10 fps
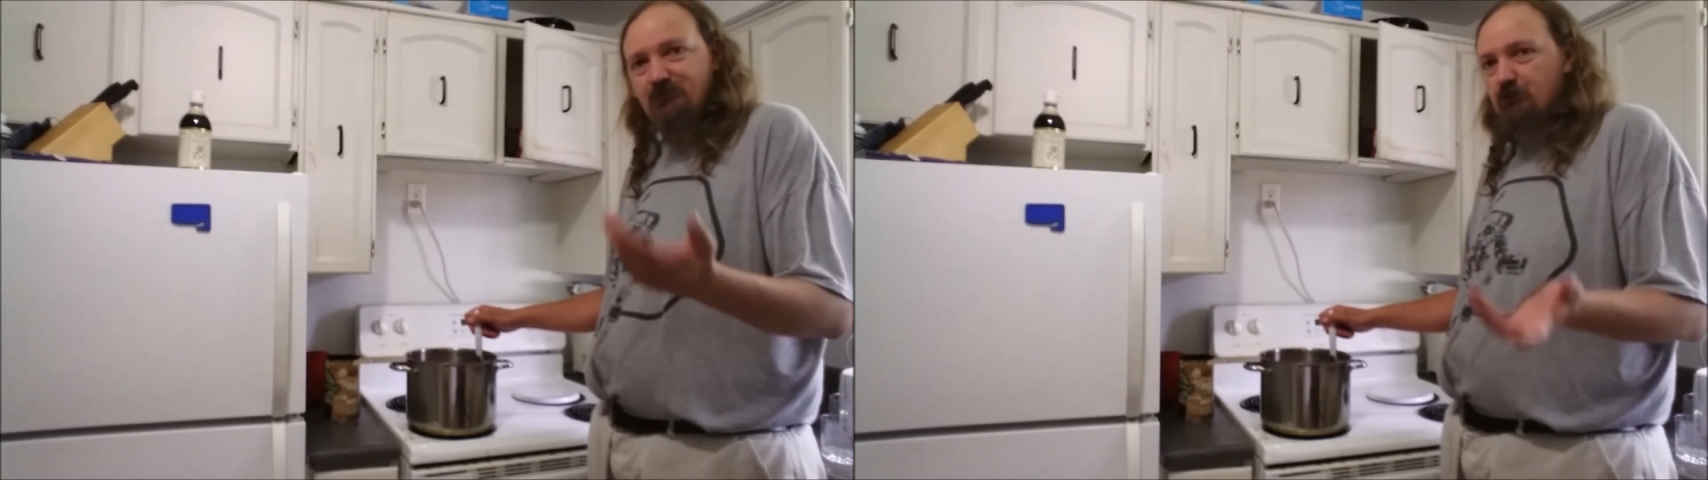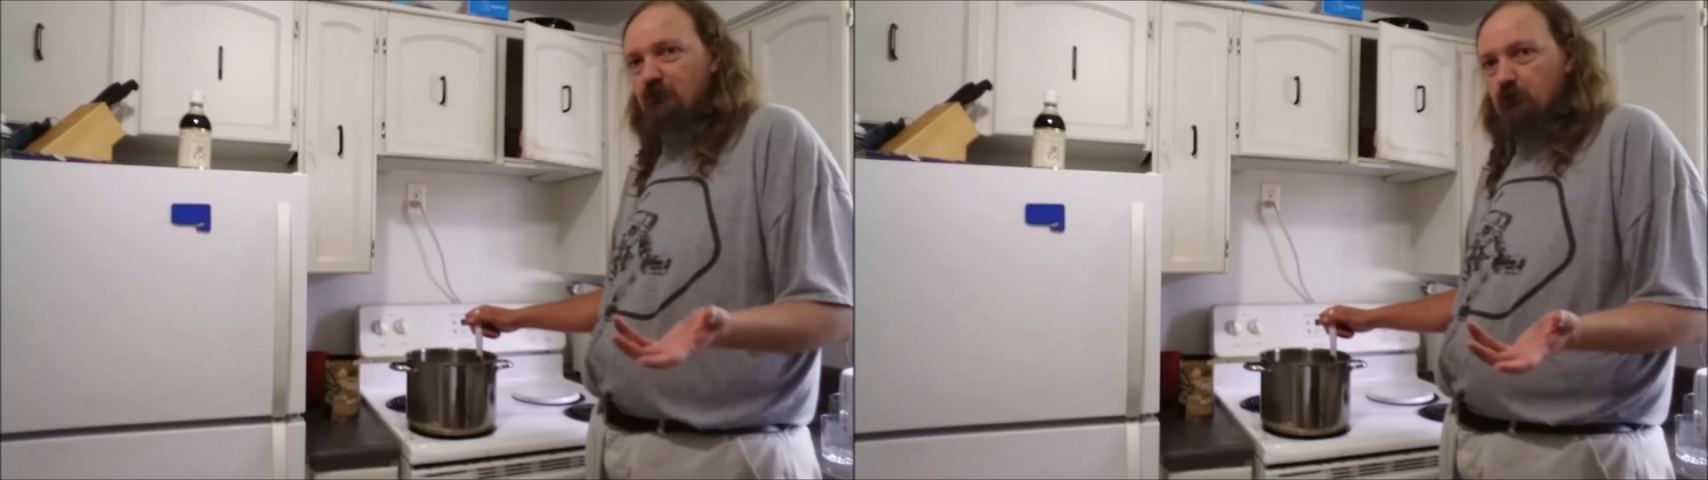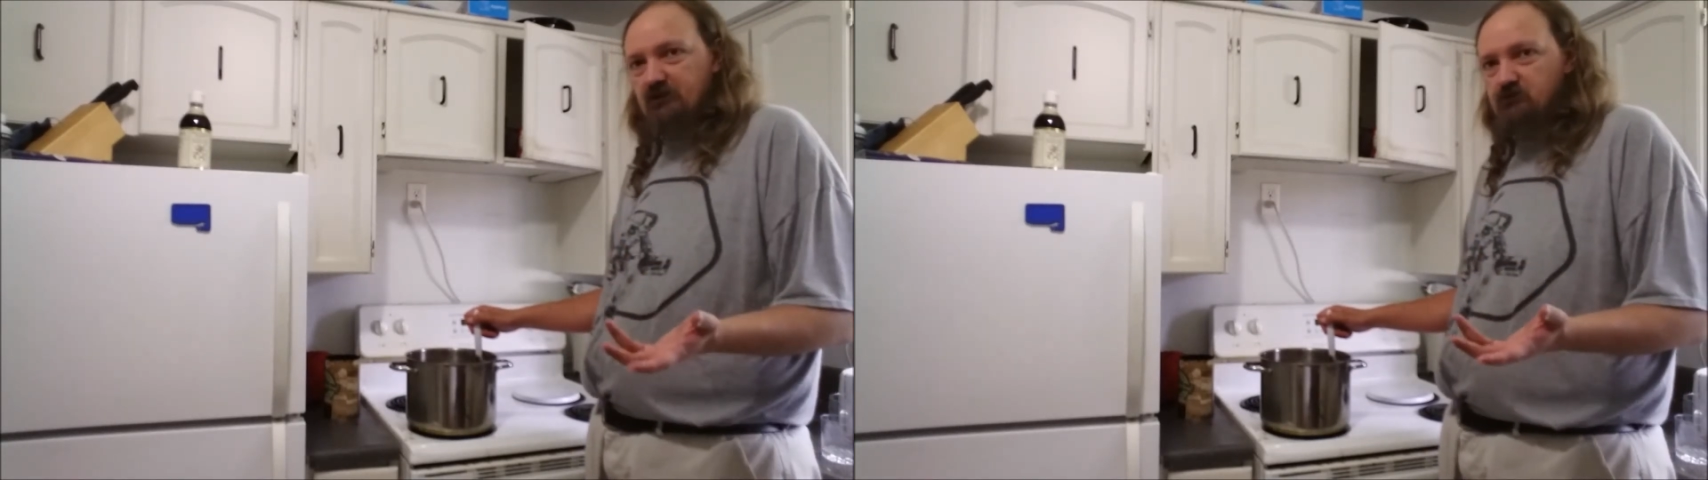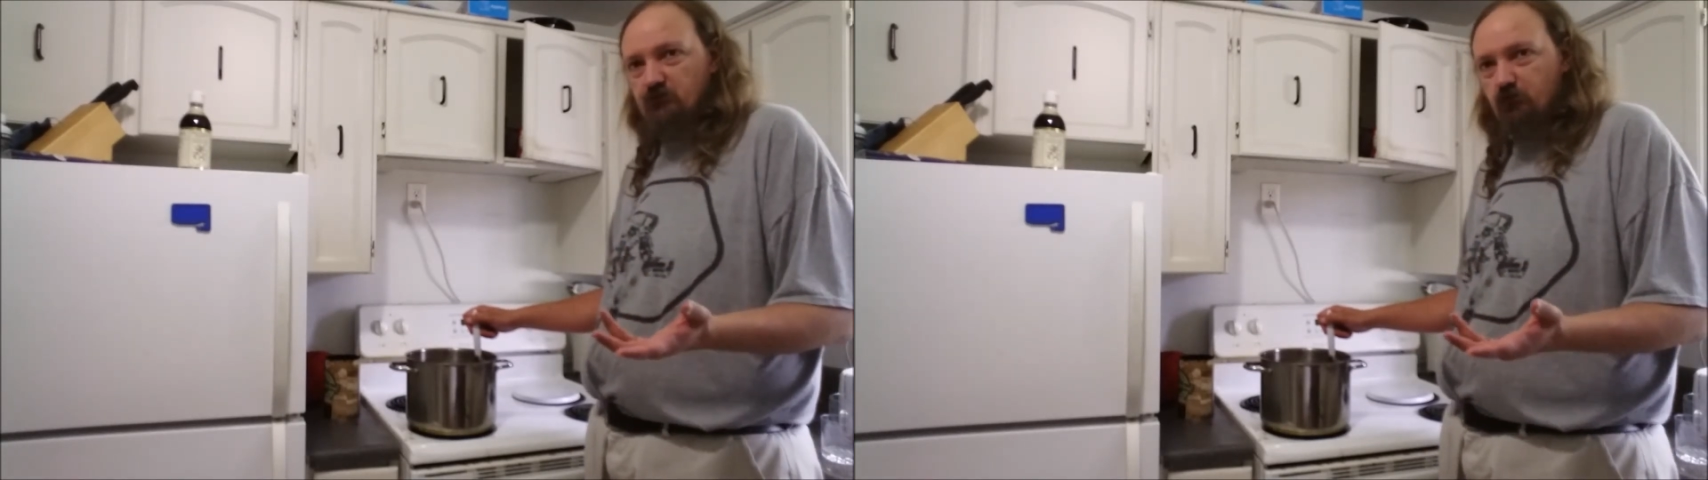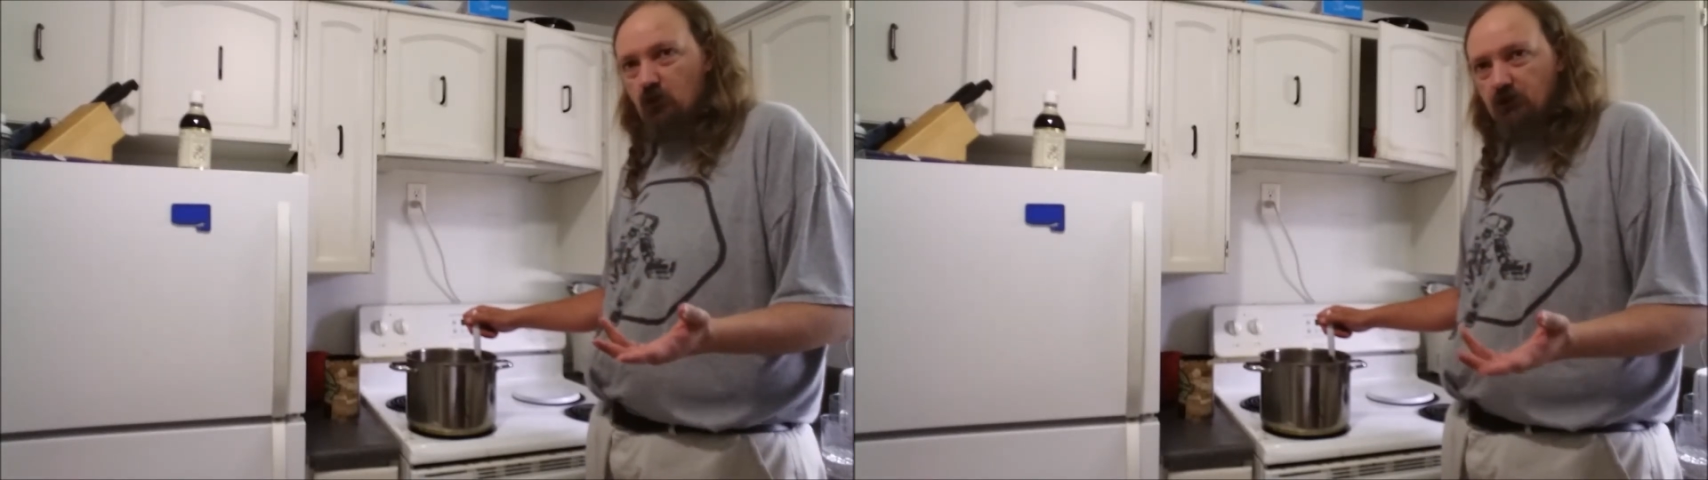3 or 4 liters
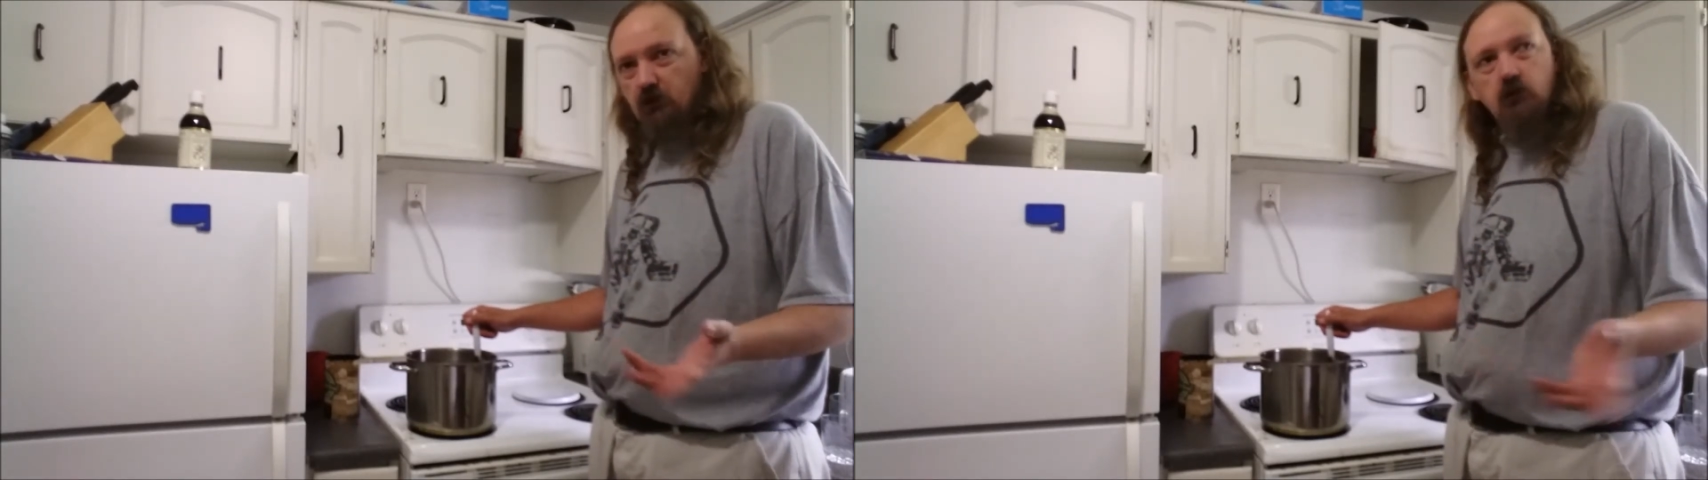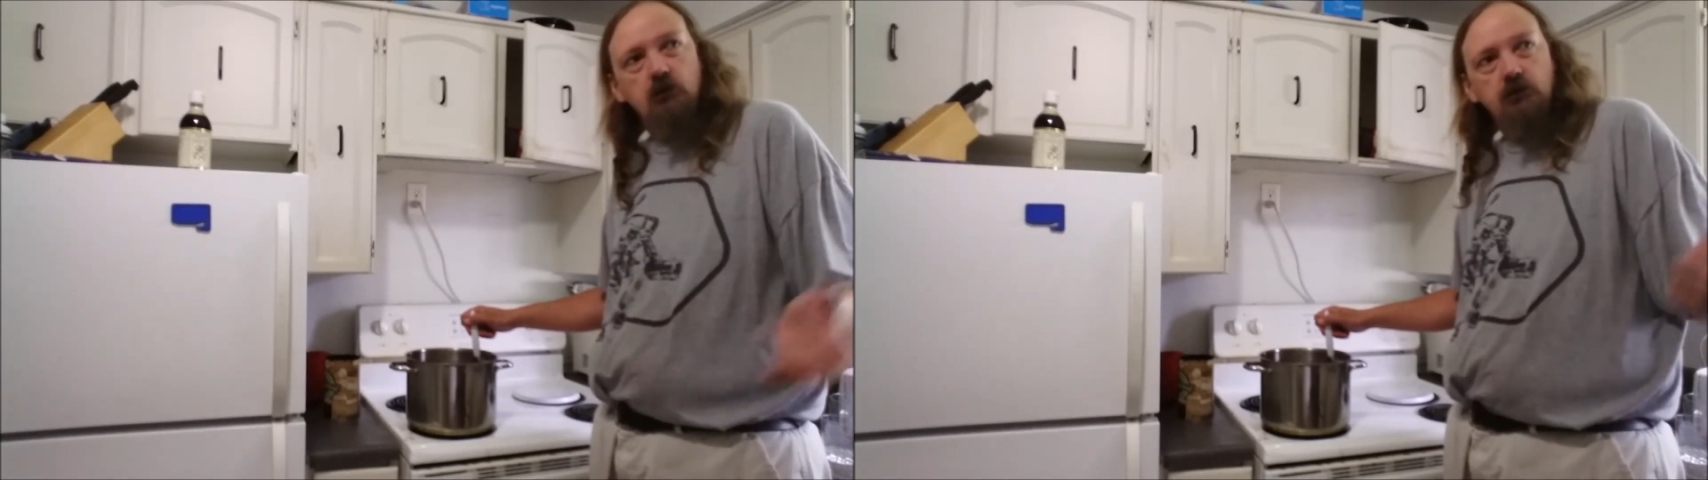of water,